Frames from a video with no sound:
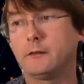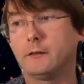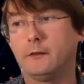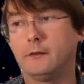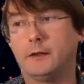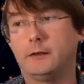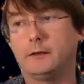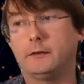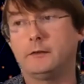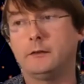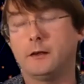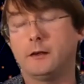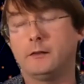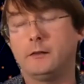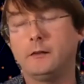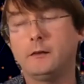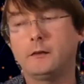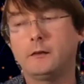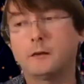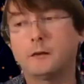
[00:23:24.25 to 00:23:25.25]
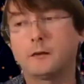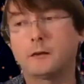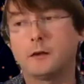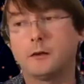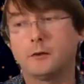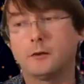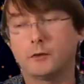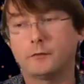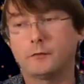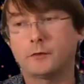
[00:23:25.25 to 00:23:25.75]
then I think a
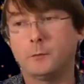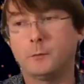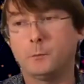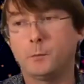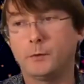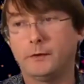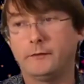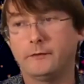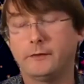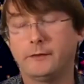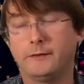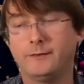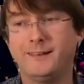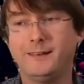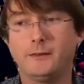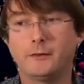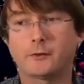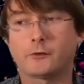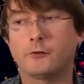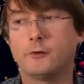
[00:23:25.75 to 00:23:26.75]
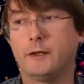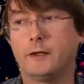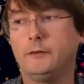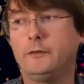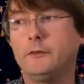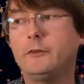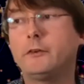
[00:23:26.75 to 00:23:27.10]
lot of companies, they see the trend,